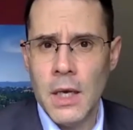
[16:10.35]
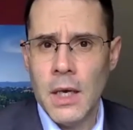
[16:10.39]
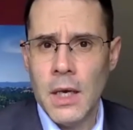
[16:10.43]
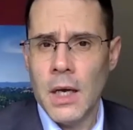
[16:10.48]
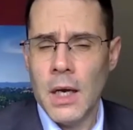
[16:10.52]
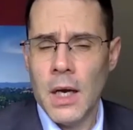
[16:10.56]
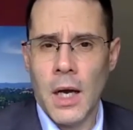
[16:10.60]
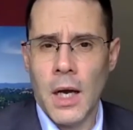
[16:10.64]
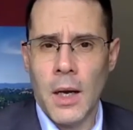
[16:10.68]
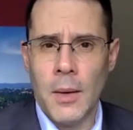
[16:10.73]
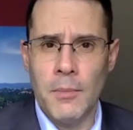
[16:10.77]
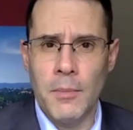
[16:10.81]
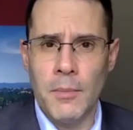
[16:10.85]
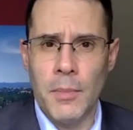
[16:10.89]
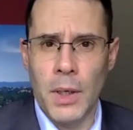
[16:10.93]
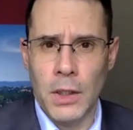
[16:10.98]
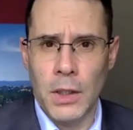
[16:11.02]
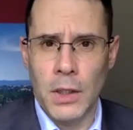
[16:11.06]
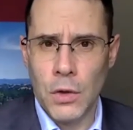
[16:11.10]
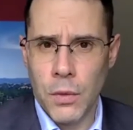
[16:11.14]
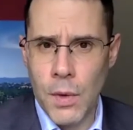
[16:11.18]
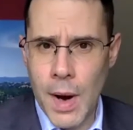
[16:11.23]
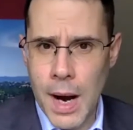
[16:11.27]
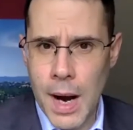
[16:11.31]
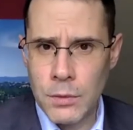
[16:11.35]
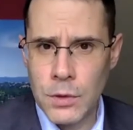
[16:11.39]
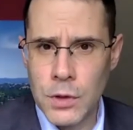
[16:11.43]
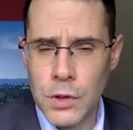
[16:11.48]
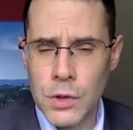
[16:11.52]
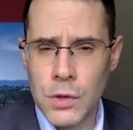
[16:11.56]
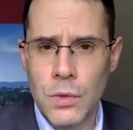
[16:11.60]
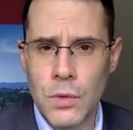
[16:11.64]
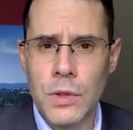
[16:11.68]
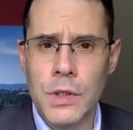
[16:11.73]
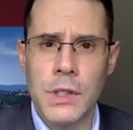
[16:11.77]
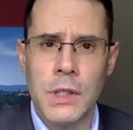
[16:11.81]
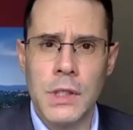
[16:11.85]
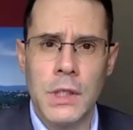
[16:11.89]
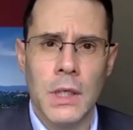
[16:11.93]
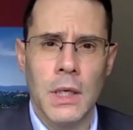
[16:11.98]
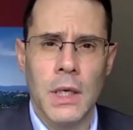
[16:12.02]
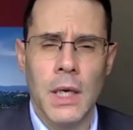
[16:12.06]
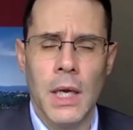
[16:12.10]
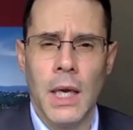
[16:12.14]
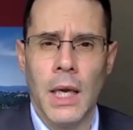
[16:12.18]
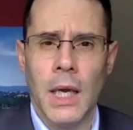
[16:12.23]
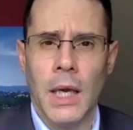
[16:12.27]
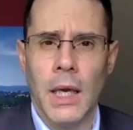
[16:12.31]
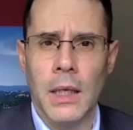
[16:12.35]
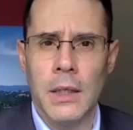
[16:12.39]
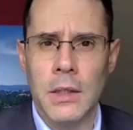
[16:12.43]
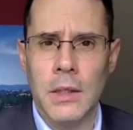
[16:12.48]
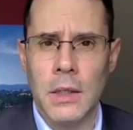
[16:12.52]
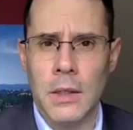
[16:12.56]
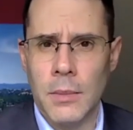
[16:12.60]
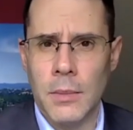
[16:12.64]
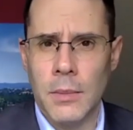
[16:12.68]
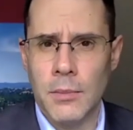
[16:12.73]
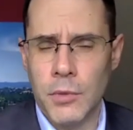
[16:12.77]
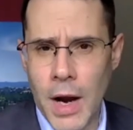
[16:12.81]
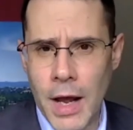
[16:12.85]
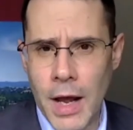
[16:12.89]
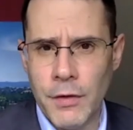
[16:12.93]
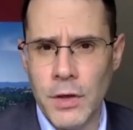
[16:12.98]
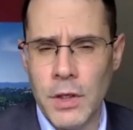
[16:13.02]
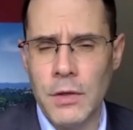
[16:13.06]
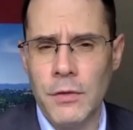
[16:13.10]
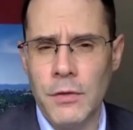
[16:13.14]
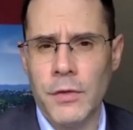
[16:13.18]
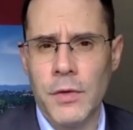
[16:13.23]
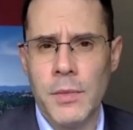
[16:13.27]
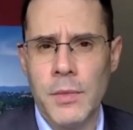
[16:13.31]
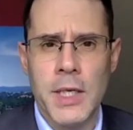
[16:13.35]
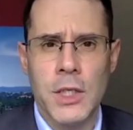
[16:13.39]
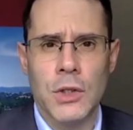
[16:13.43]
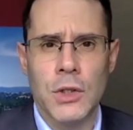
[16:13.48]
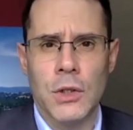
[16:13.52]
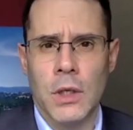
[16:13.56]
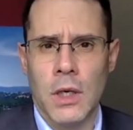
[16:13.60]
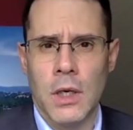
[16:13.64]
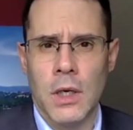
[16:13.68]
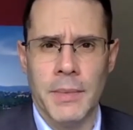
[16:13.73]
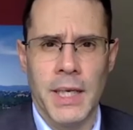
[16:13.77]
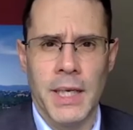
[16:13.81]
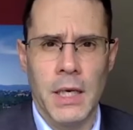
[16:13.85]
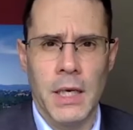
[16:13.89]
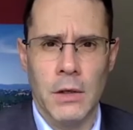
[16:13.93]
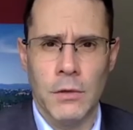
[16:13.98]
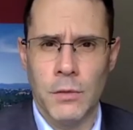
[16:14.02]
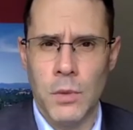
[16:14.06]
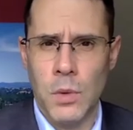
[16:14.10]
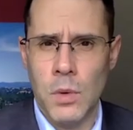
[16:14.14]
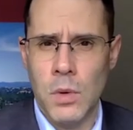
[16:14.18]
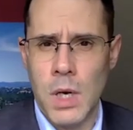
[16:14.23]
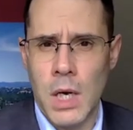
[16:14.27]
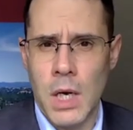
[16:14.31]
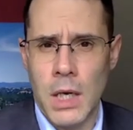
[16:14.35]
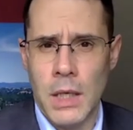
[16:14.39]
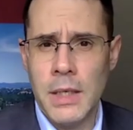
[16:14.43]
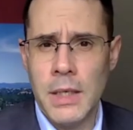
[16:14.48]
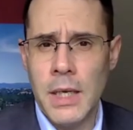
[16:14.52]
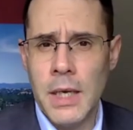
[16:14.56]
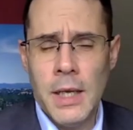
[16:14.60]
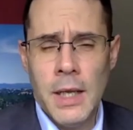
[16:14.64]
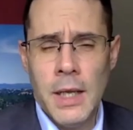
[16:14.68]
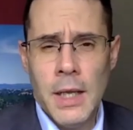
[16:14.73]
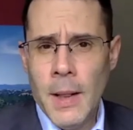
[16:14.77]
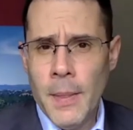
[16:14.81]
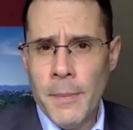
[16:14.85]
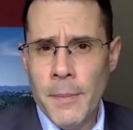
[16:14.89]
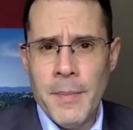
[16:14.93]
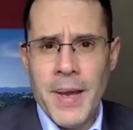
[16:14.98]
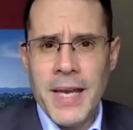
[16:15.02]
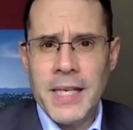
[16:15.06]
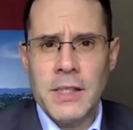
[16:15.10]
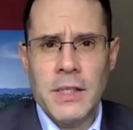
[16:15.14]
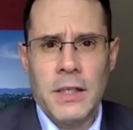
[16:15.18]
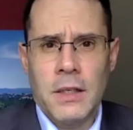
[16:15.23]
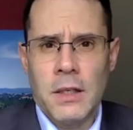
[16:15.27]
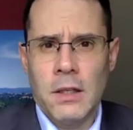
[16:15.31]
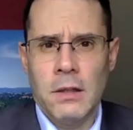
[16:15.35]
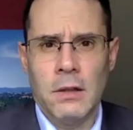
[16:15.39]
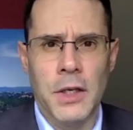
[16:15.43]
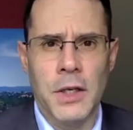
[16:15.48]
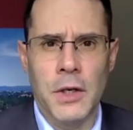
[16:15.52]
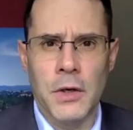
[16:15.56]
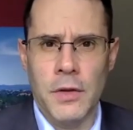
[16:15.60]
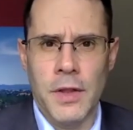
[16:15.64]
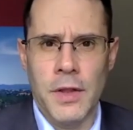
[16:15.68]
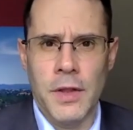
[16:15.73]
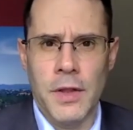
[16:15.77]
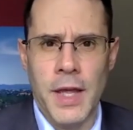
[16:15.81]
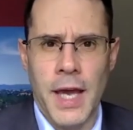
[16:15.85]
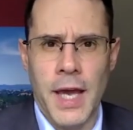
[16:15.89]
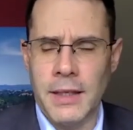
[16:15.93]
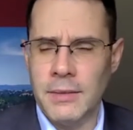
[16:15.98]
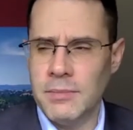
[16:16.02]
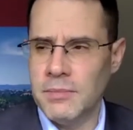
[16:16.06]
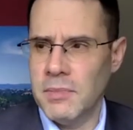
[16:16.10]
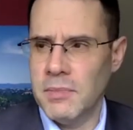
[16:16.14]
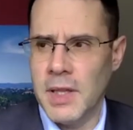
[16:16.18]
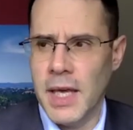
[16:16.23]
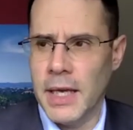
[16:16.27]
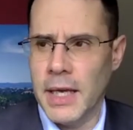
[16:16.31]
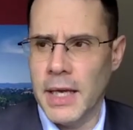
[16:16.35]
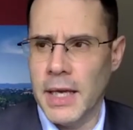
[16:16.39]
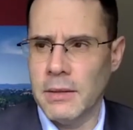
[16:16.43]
But crowdsourcing and private information coming out of Wuhan makes it clear that